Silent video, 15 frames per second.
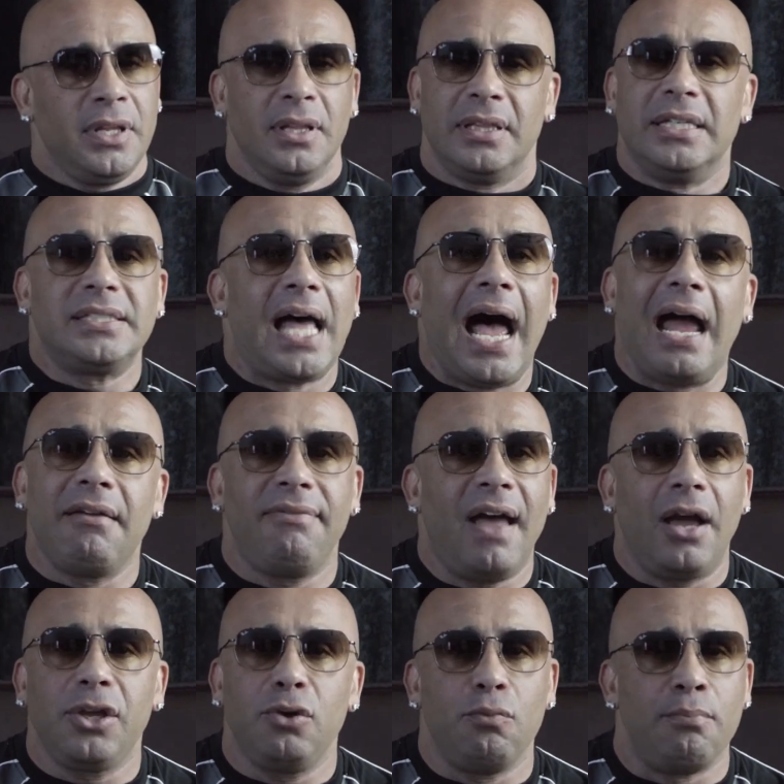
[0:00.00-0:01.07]
This high
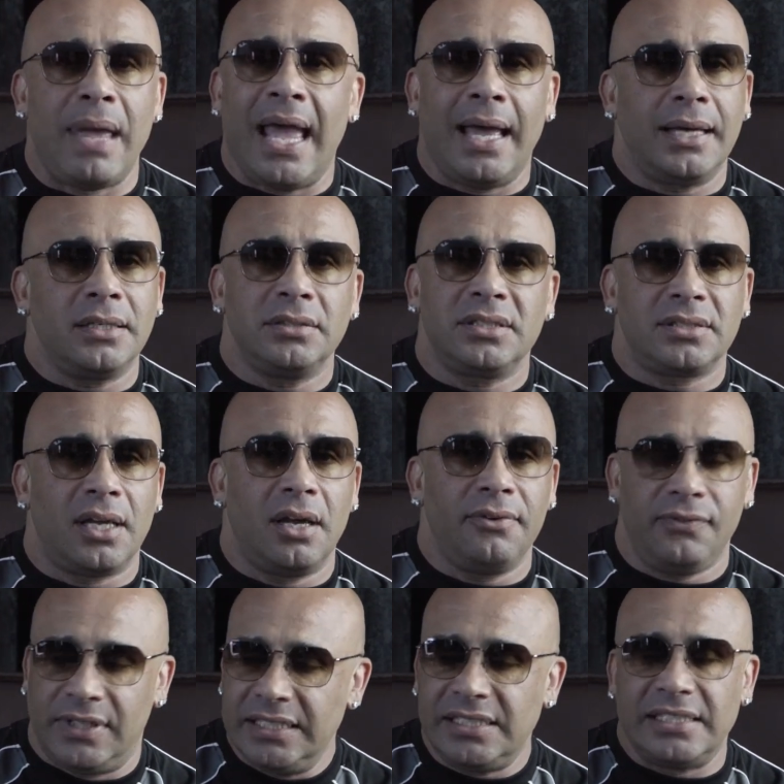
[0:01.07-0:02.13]
value man
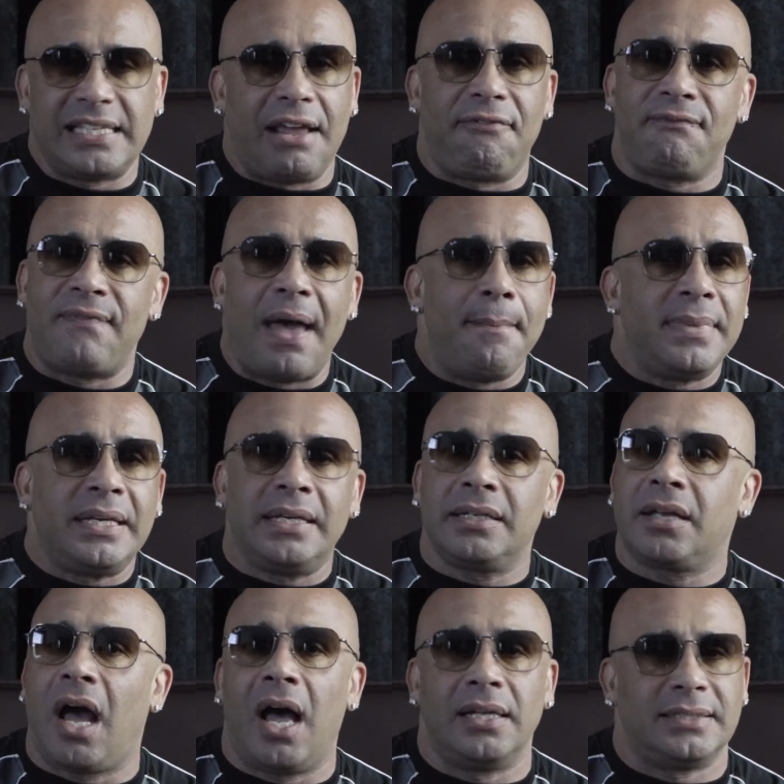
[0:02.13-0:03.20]
stuff, this is a feminine
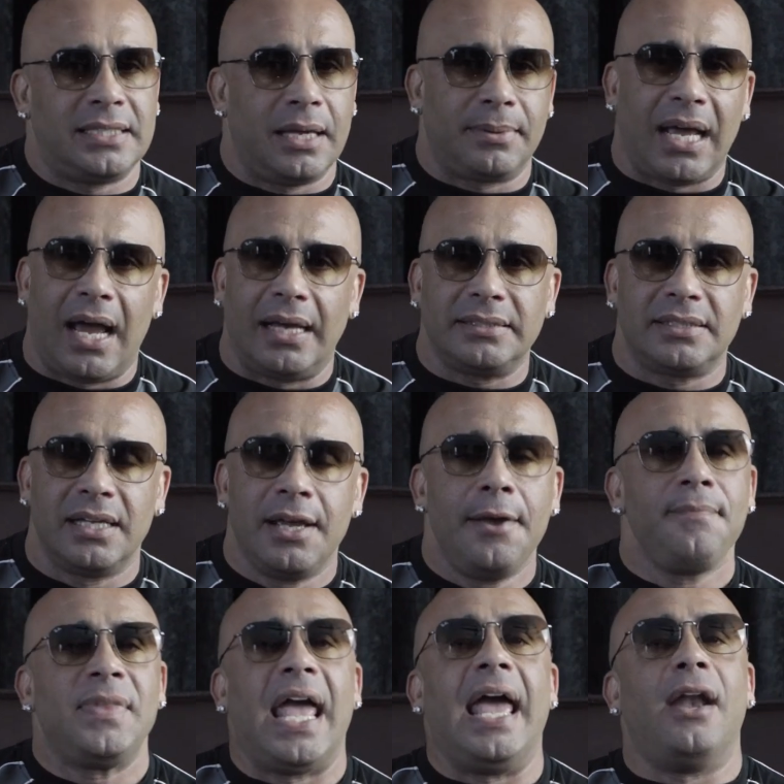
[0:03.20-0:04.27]
concept, guys.
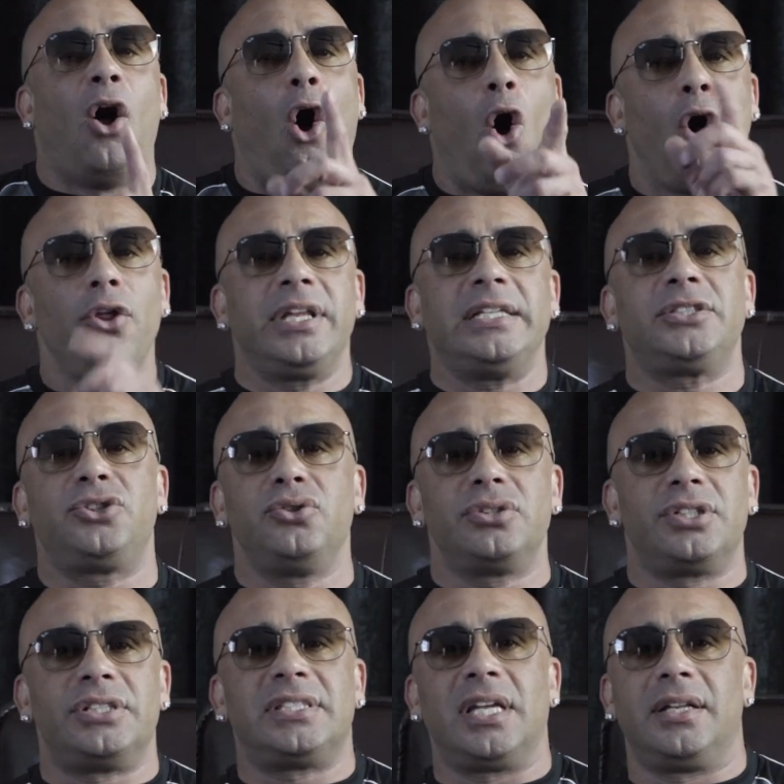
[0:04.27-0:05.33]
And all these dudes
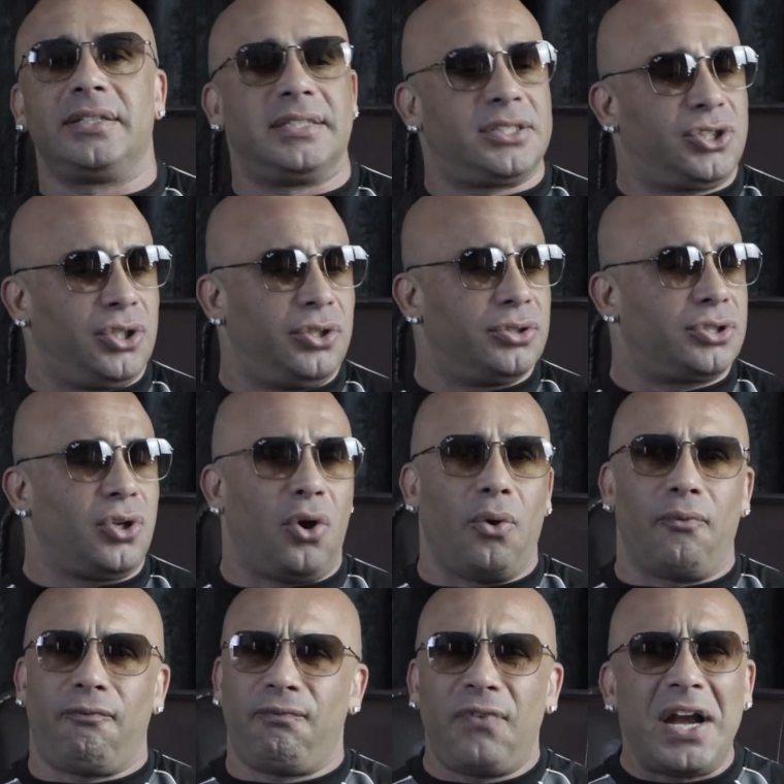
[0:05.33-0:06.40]
that are selling this to you, so
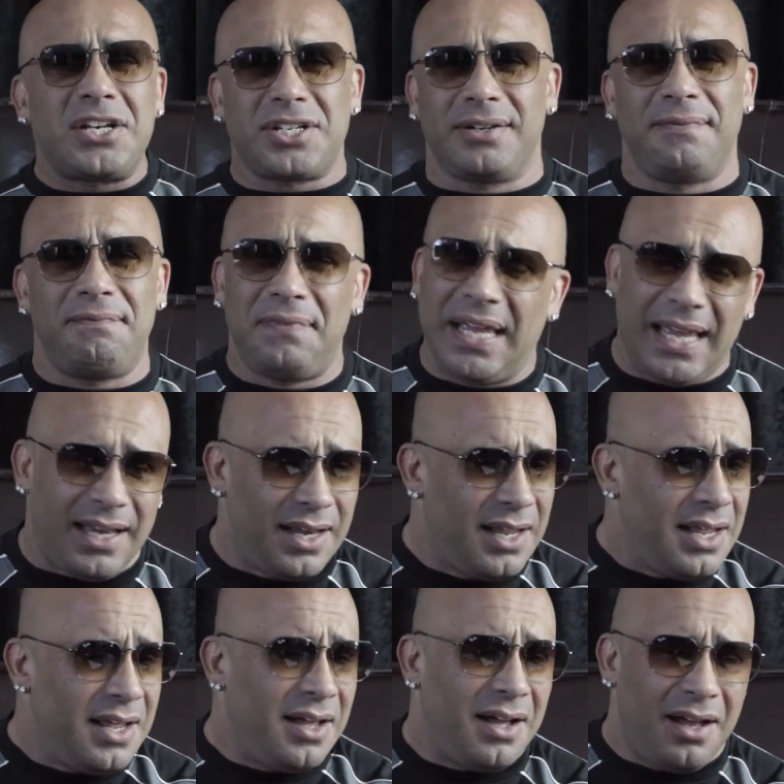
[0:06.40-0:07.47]
Fresh and Fit,
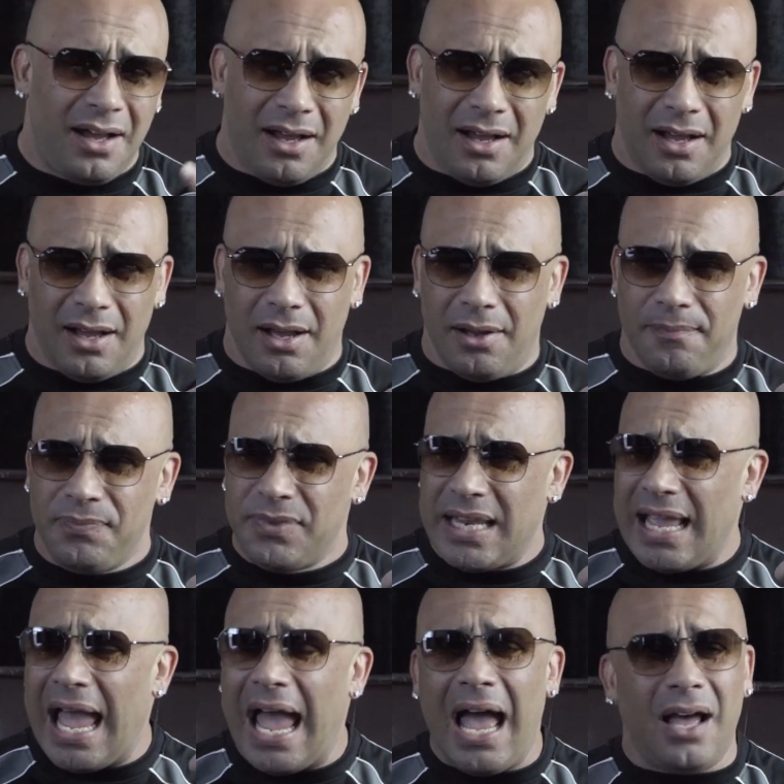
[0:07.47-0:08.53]

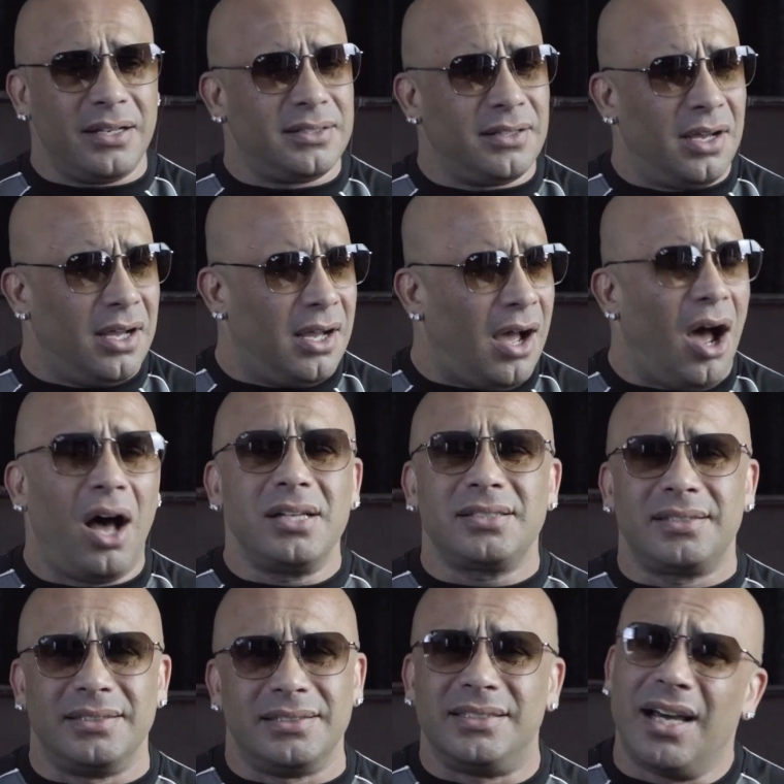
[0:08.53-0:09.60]

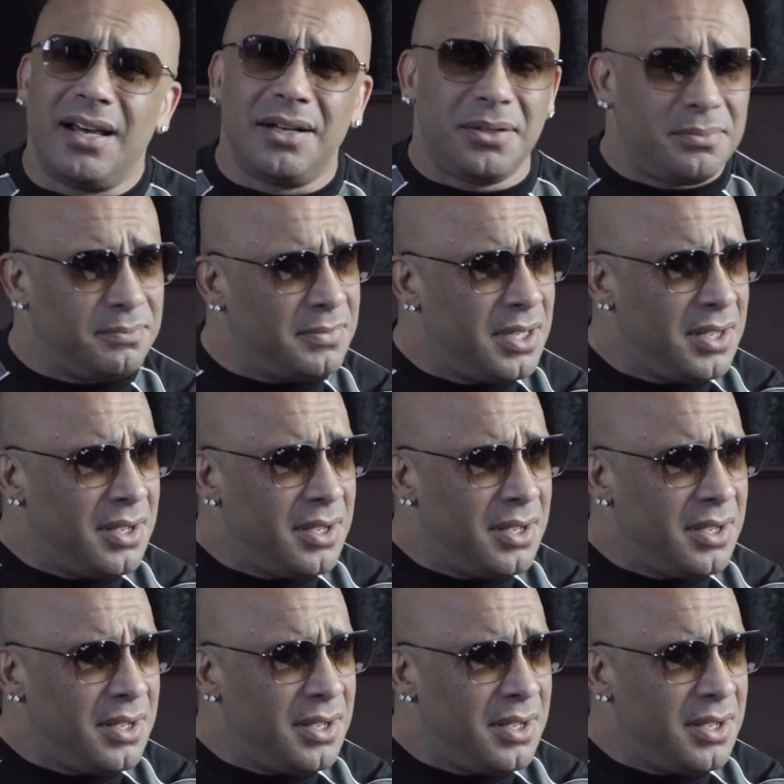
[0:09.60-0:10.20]
Austin Dunham,